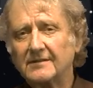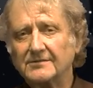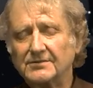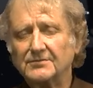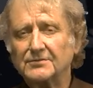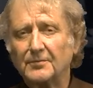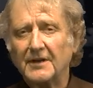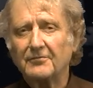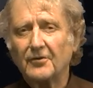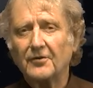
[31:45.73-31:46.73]
June
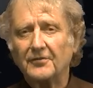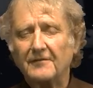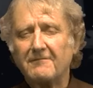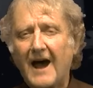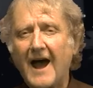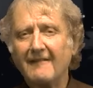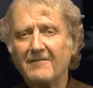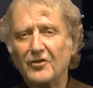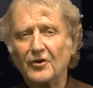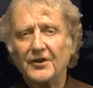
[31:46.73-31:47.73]
21st at
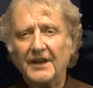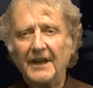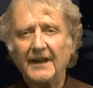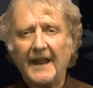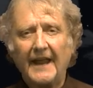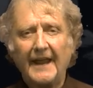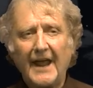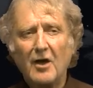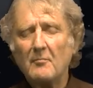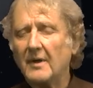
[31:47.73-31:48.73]
5:13
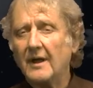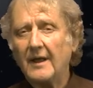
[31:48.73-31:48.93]
a.m.